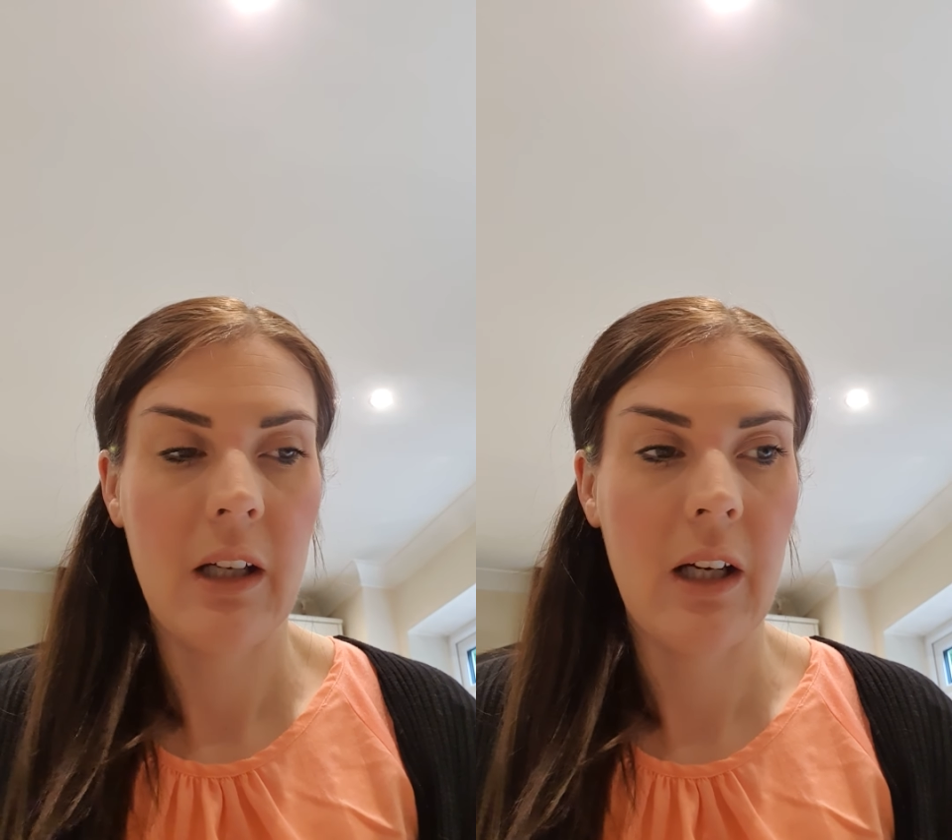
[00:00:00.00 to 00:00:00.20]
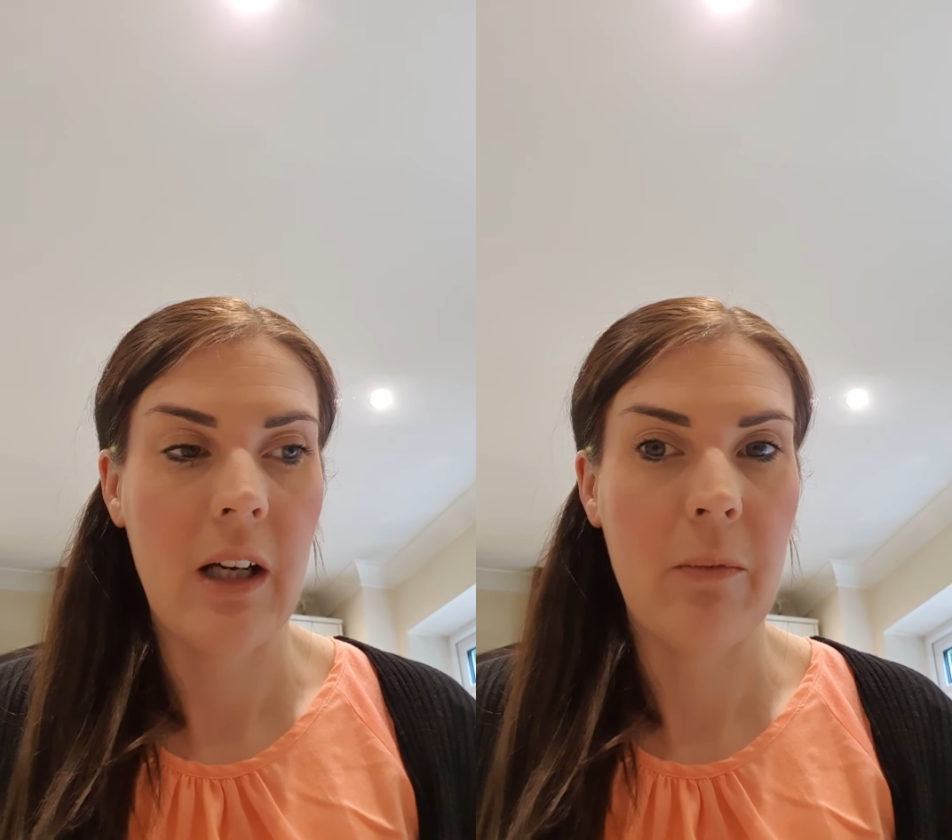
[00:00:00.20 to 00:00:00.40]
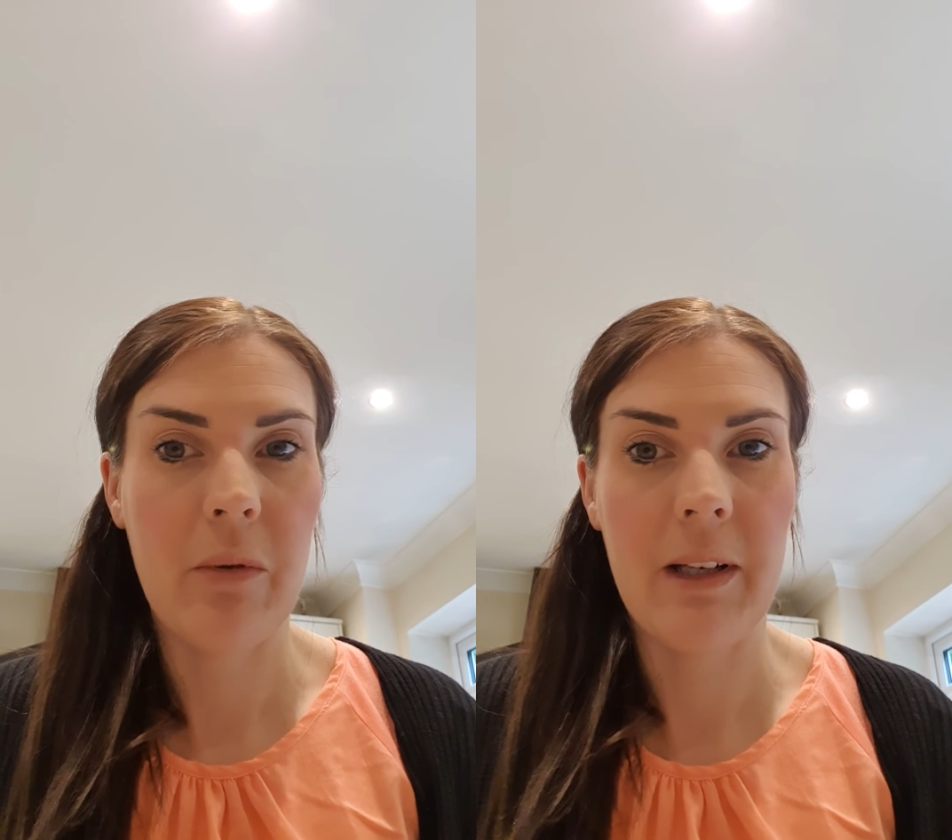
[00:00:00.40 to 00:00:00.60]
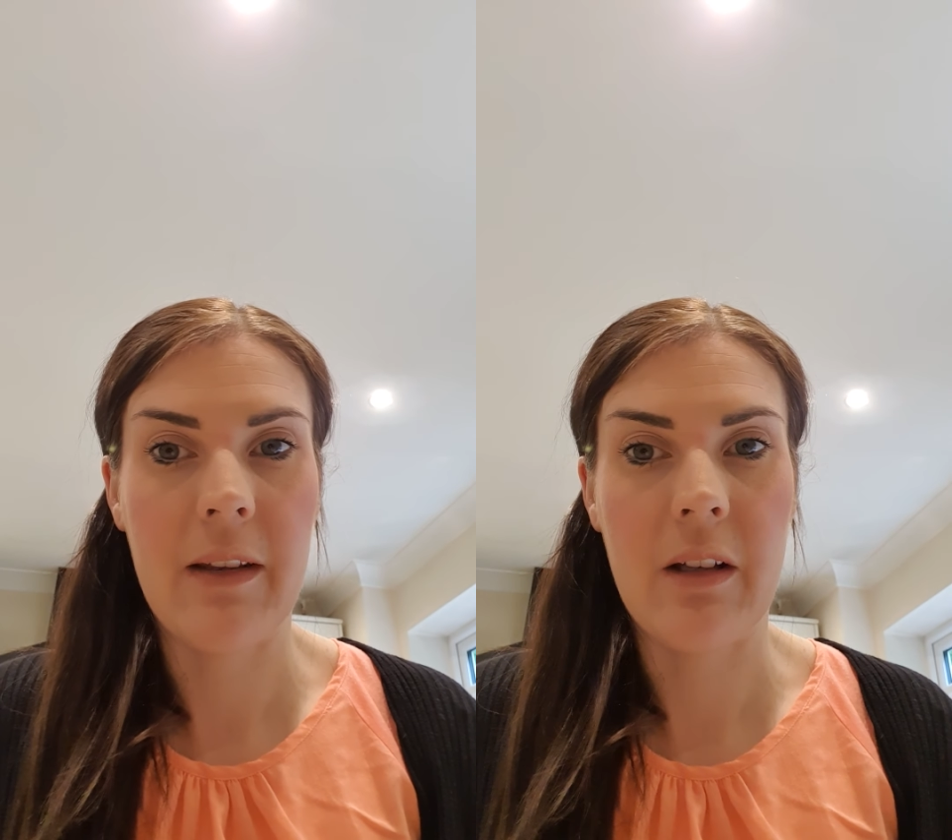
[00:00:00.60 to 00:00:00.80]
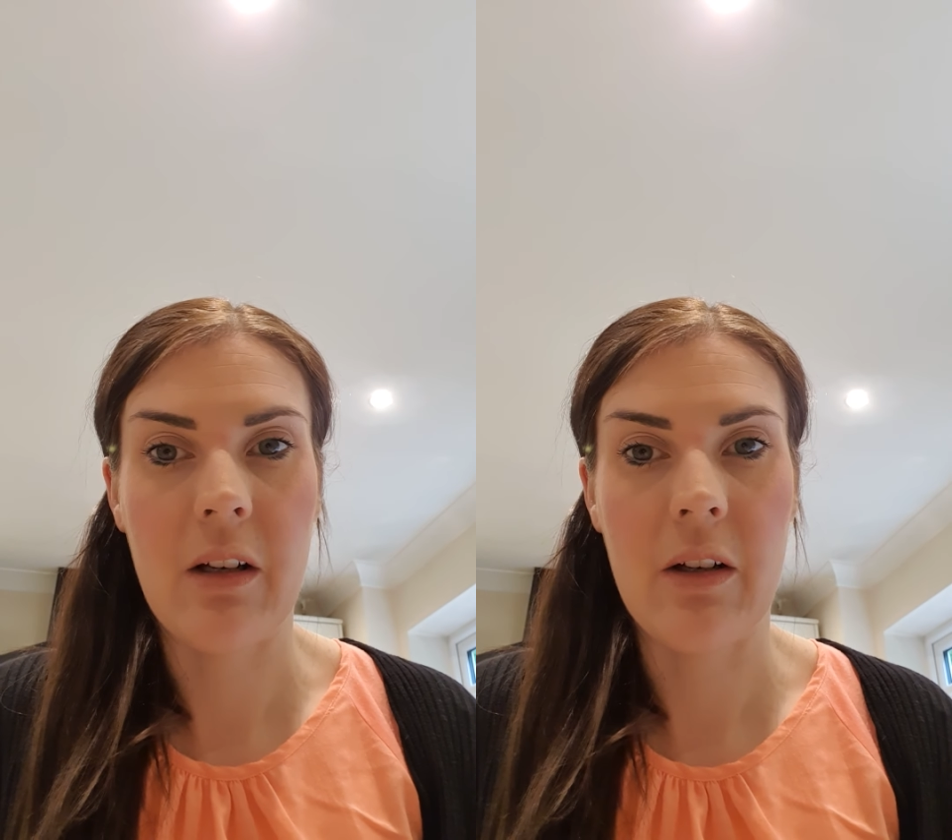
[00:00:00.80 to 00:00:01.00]
probably
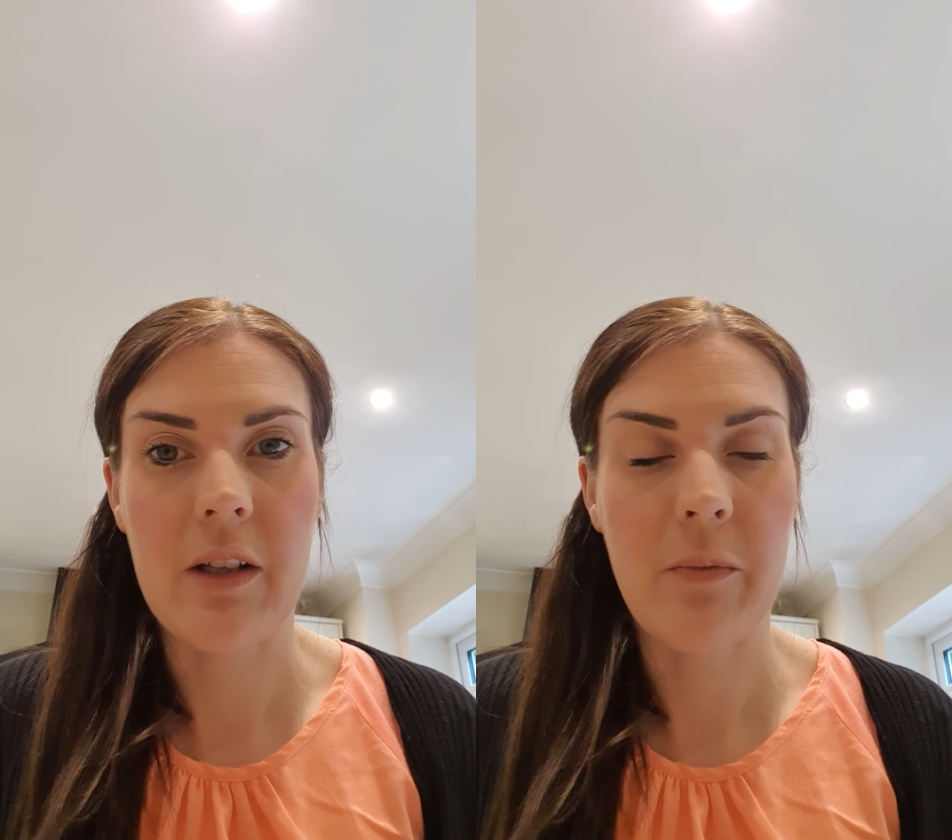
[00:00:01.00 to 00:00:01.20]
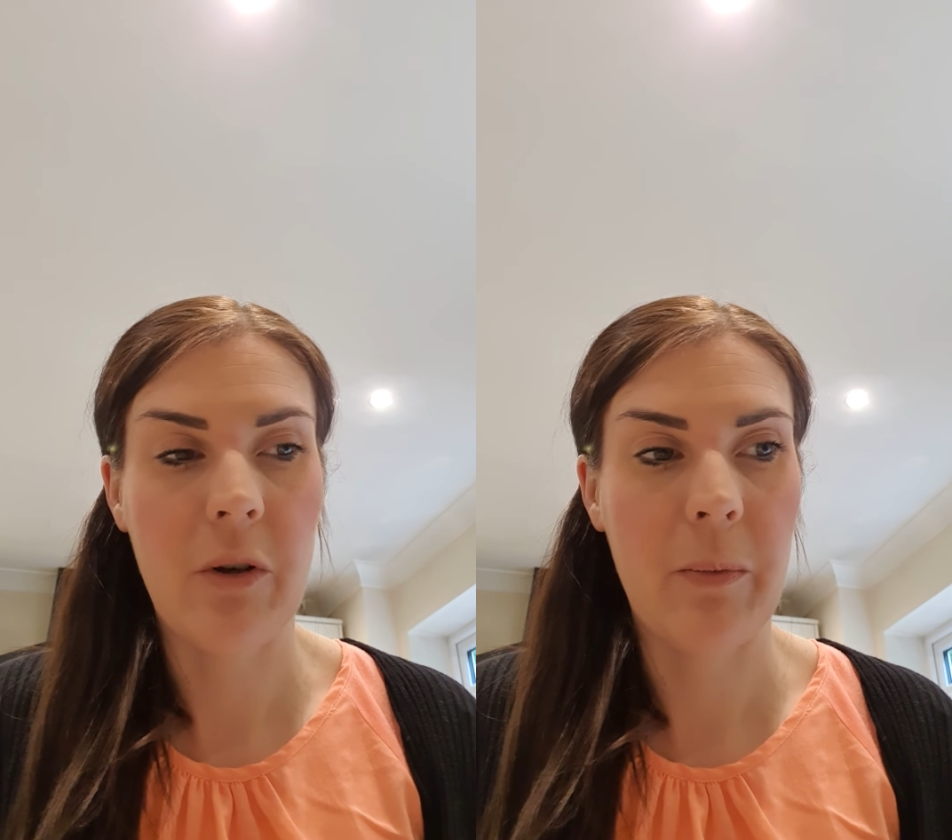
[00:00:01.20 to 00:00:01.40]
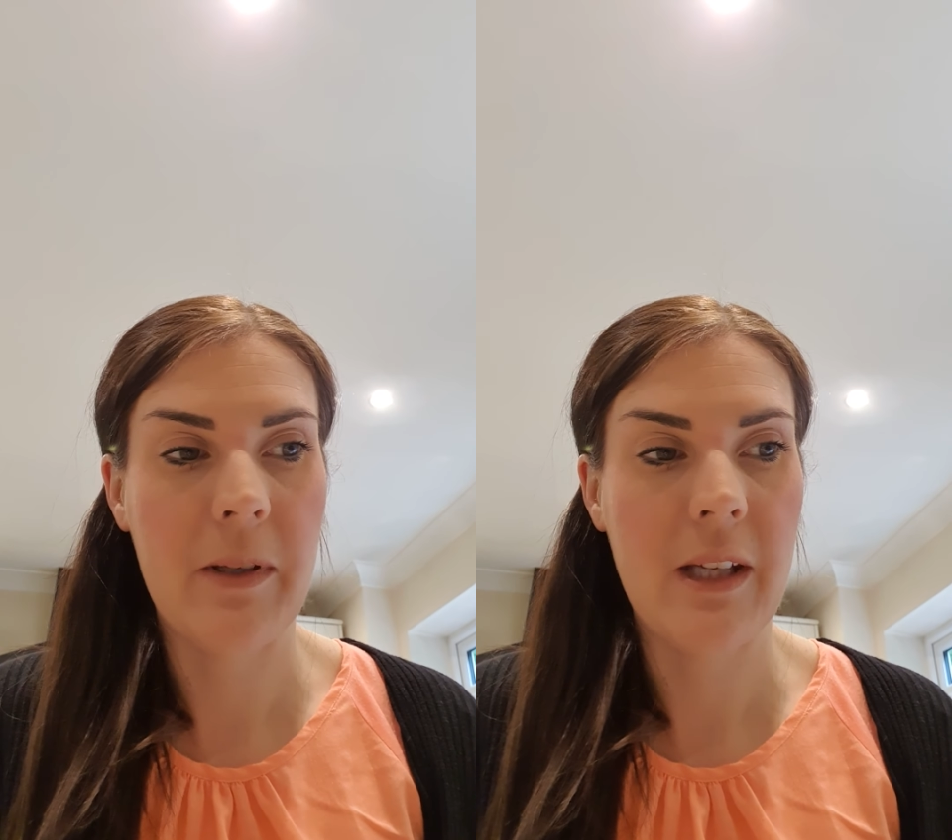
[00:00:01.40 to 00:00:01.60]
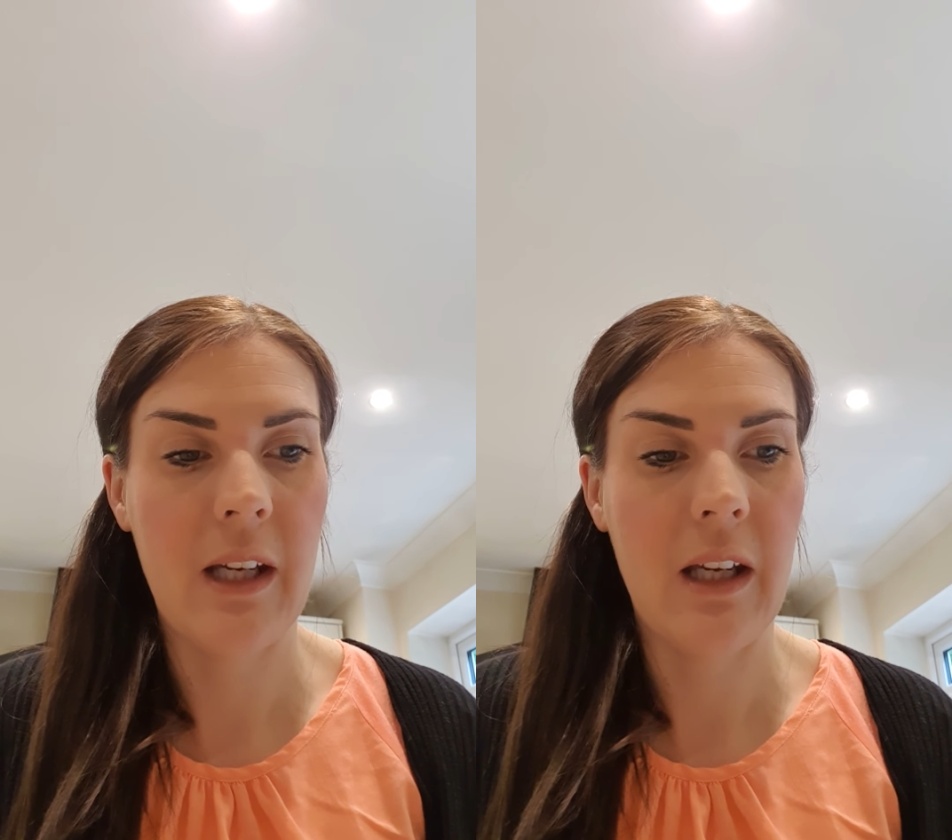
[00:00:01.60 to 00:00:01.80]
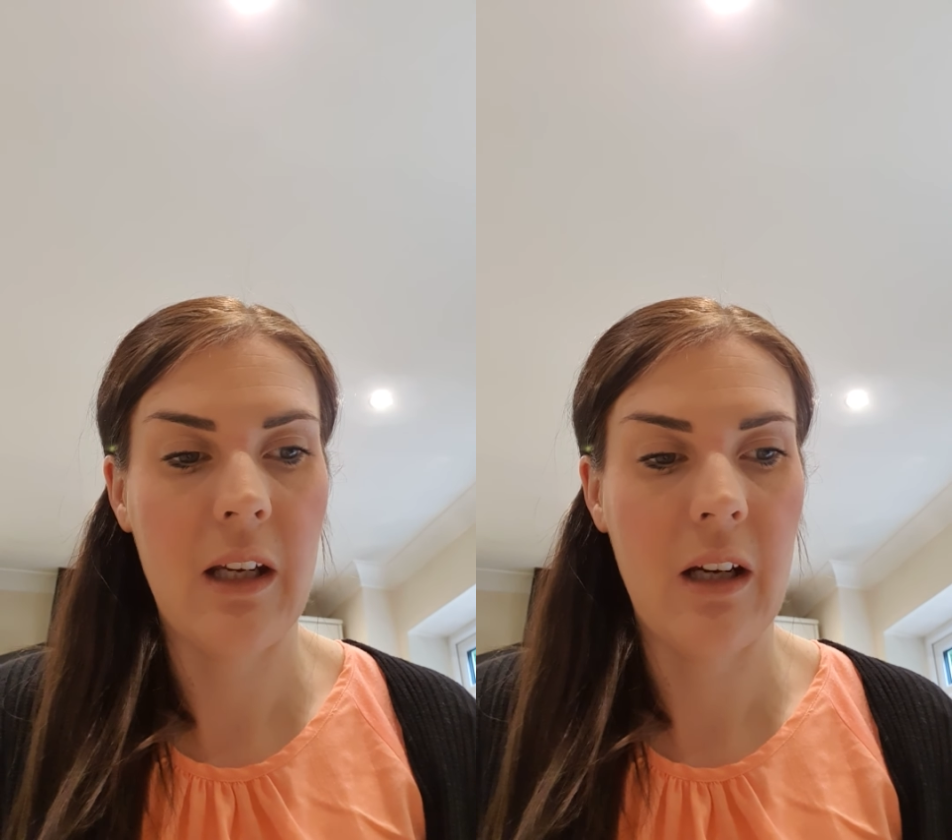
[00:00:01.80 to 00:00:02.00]
in the client's
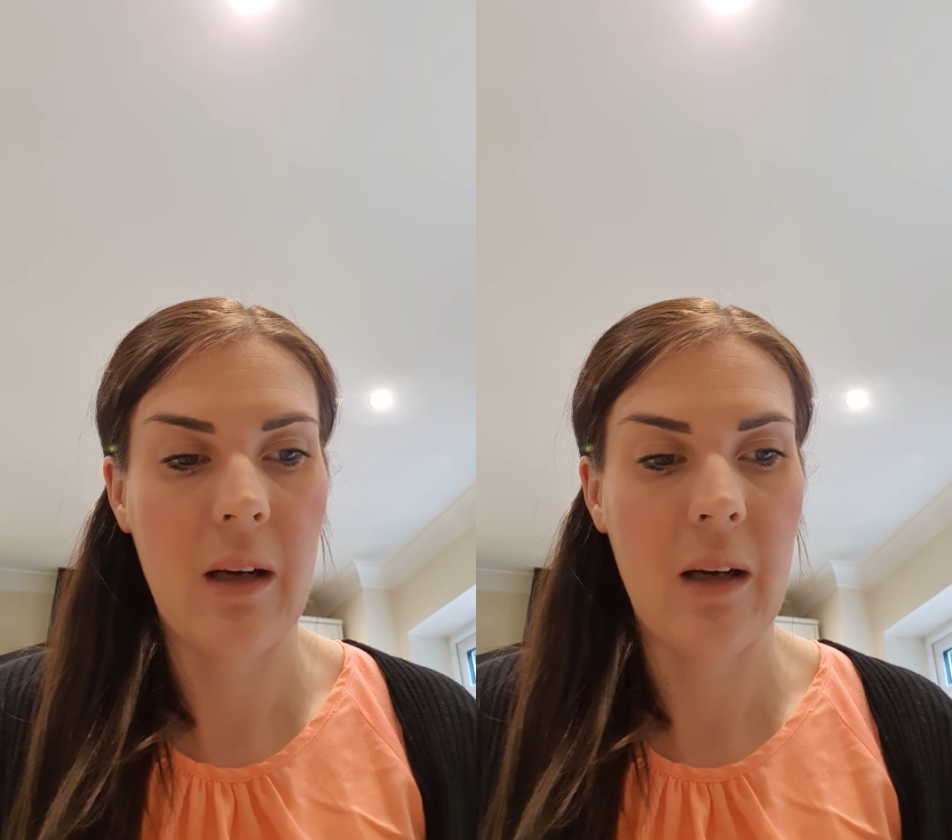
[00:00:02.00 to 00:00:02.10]
property,